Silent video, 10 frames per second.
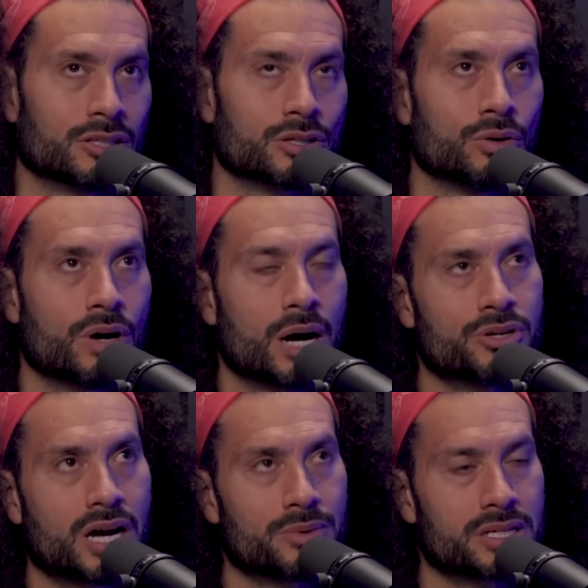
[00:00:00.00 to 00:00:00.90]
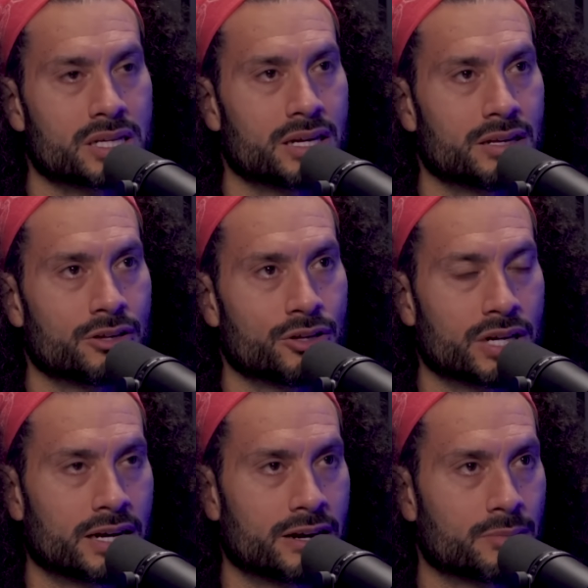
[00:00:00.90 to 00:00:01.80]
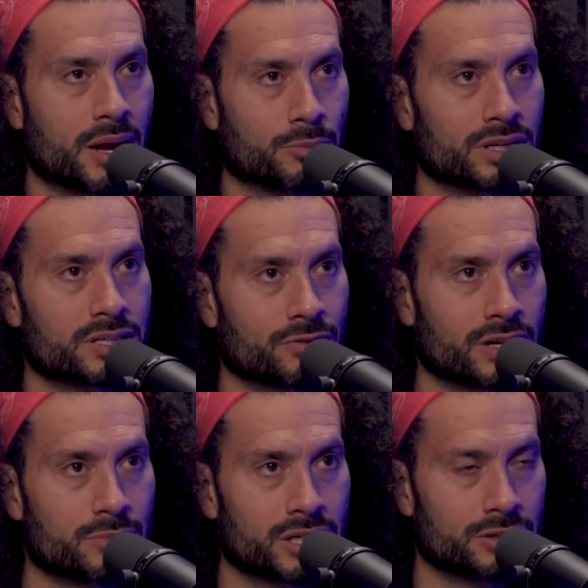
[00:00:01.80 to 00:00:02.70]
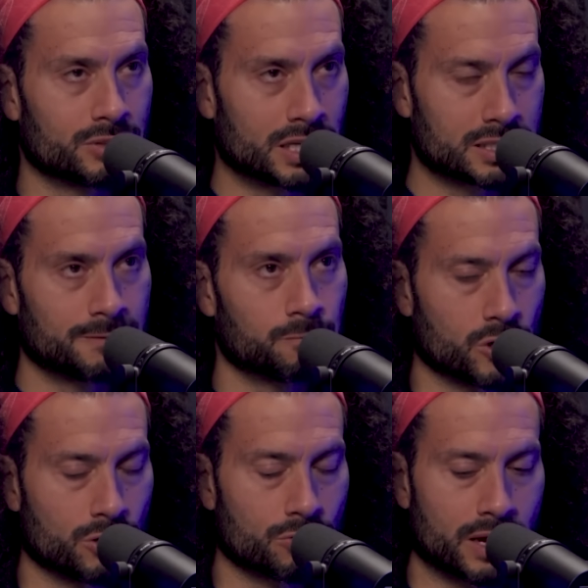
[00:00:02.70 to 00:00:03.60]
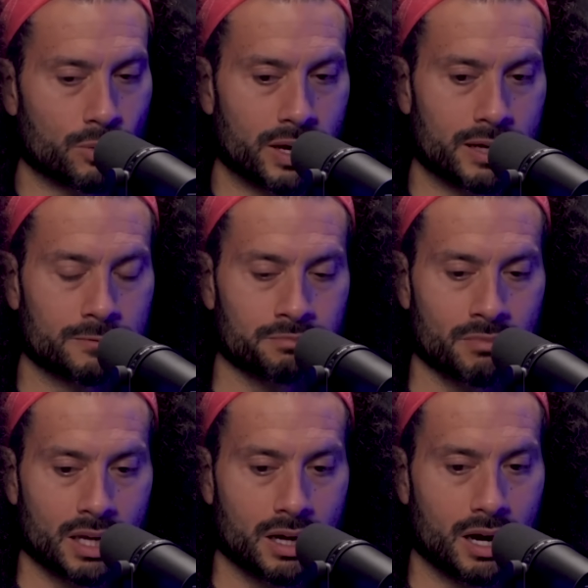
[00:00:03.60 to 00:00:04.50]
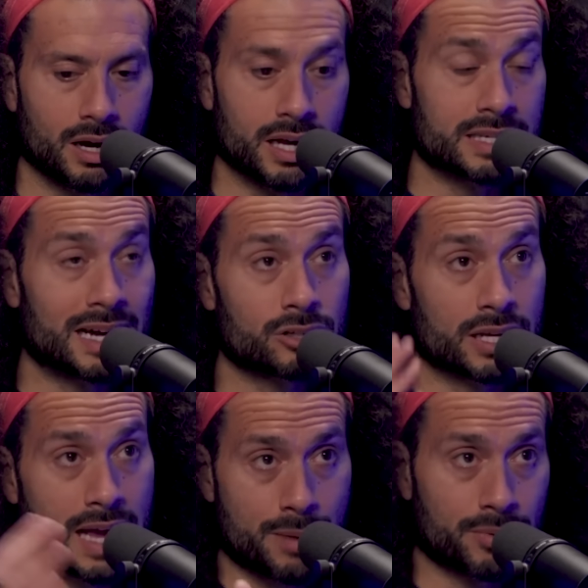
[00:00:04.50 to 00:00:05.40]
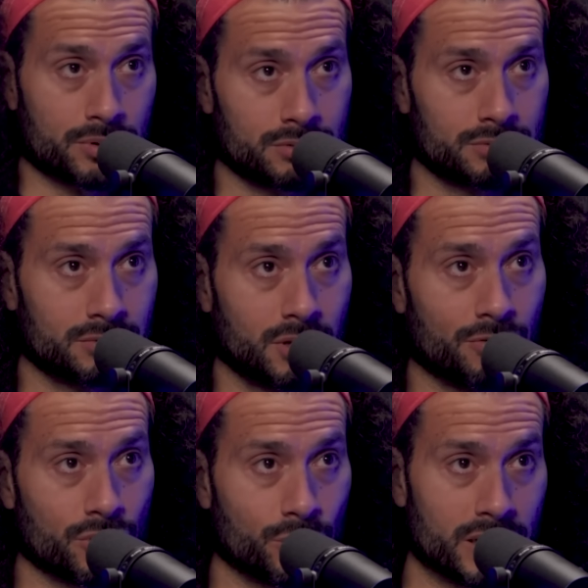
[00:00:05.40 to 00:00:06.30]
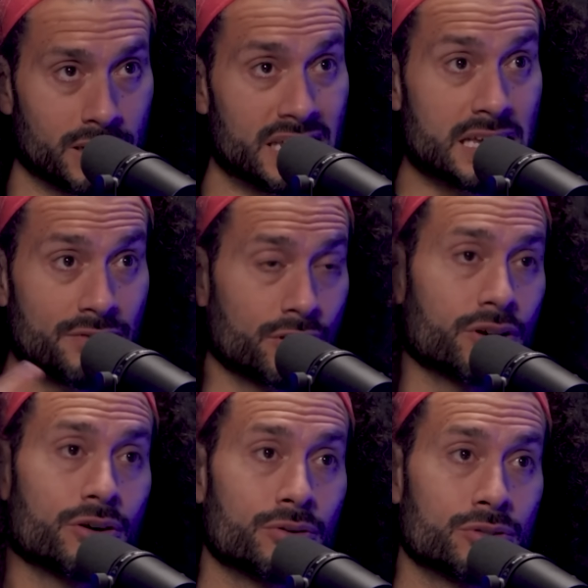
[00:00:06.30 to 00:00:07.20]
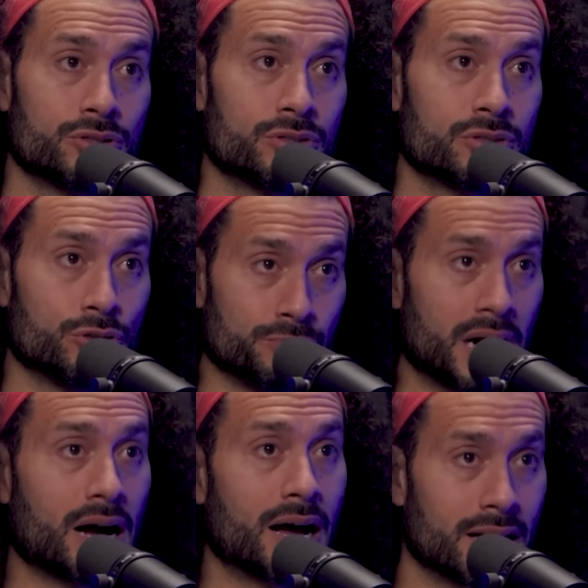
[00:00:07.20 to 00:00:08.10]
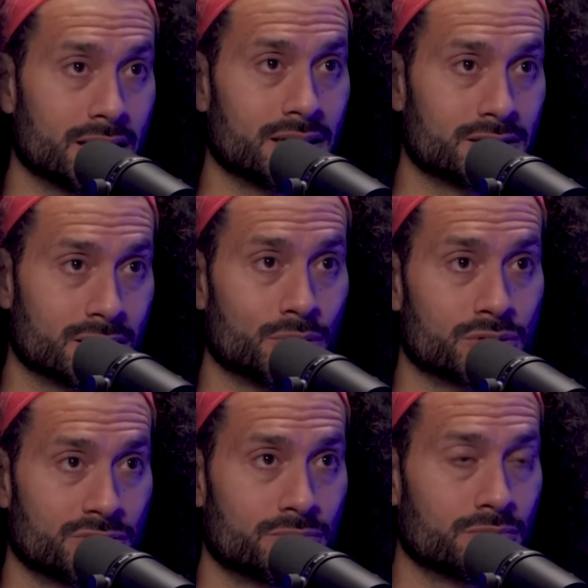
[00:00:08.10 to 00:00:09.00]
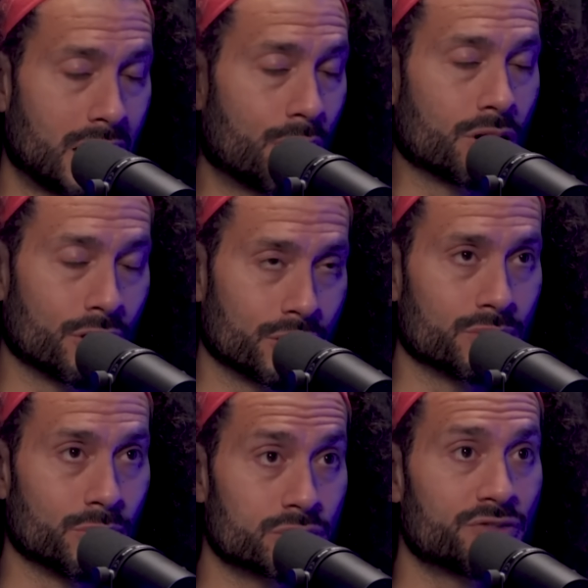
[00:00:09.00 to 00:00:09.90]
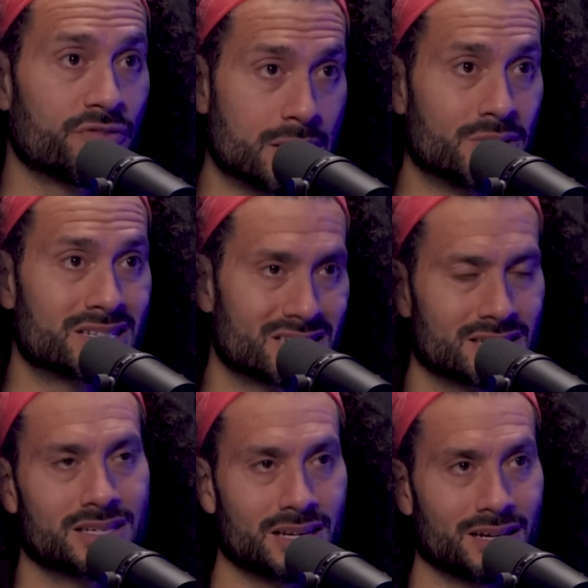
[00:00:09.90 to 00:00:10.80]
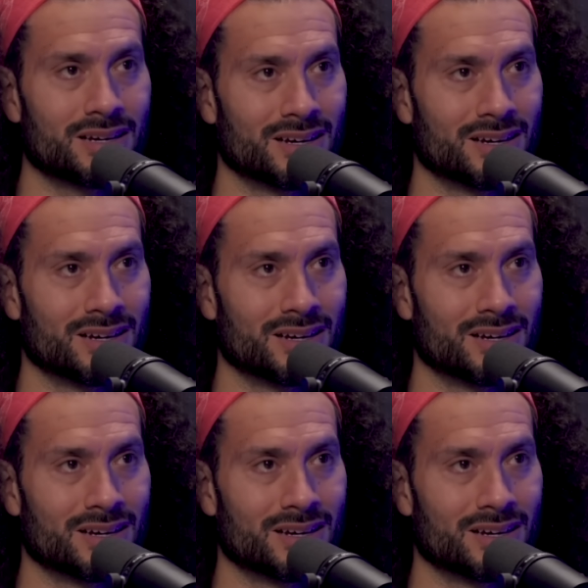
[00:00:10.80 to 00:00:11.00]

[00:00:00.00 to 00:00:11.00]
So Abu Dhabi's in the United Arab Emirates, for anybody who doesn't know right away. It's actually the capital of UAE, even though Dubai is the most, I would argue, the most famous city.